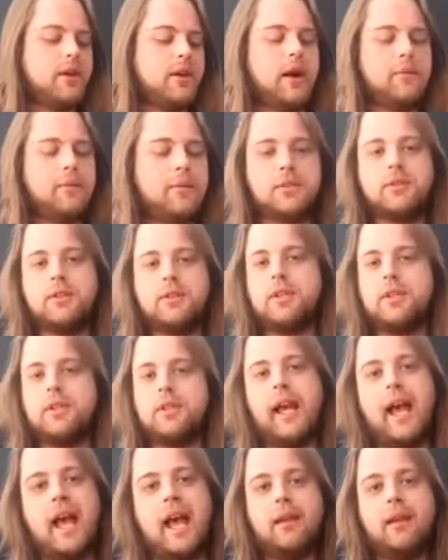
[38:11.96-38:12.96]
there, I'm just using
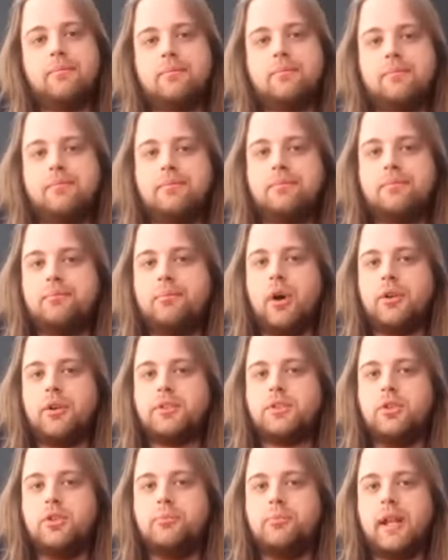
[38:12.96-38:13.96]
a box
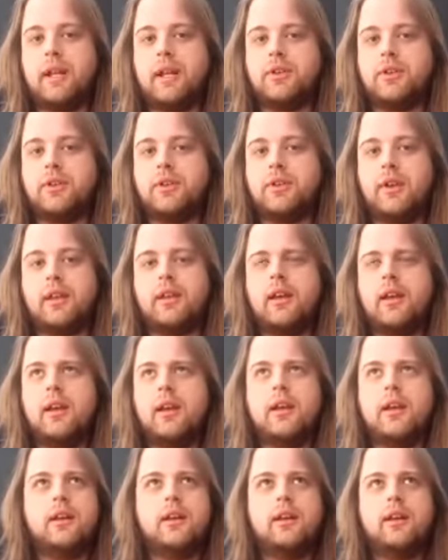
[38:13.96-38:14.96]
2 pentatonic.
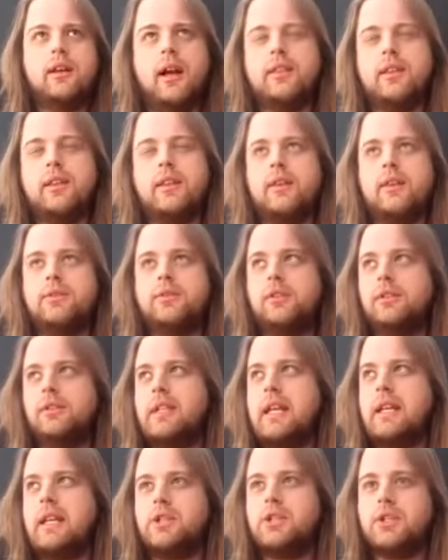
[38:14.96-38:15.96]
I think you'd call
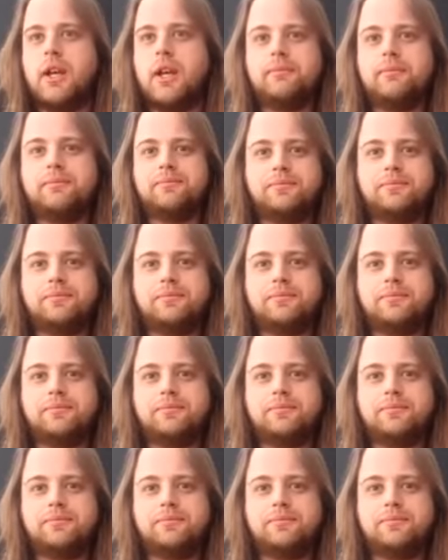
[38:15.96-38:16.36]
it E shape.